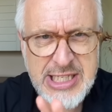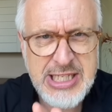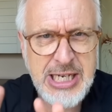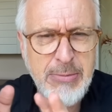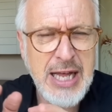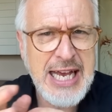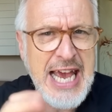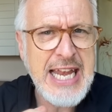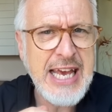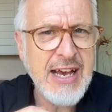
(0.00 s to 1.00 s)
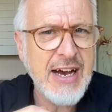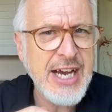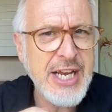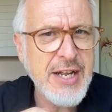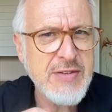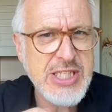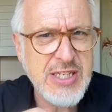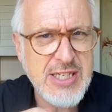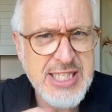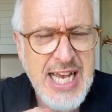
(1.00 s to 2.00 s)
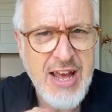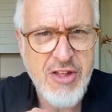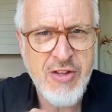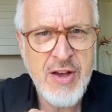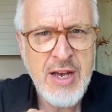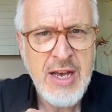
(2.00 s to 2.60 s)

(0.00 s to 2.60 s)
seem like any kind of success.